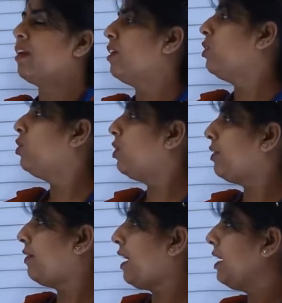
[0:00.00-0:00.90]
you will
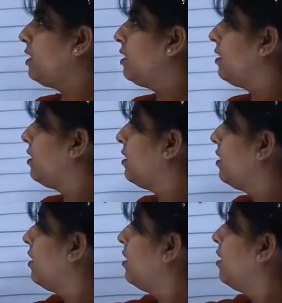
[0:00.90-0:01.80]
write
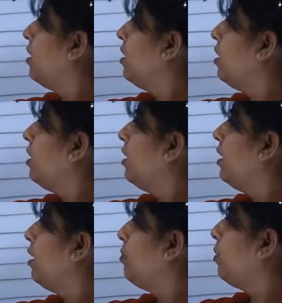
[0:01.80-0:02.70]

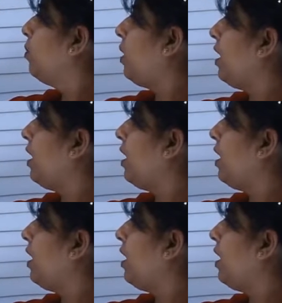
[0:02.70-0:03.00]
number 1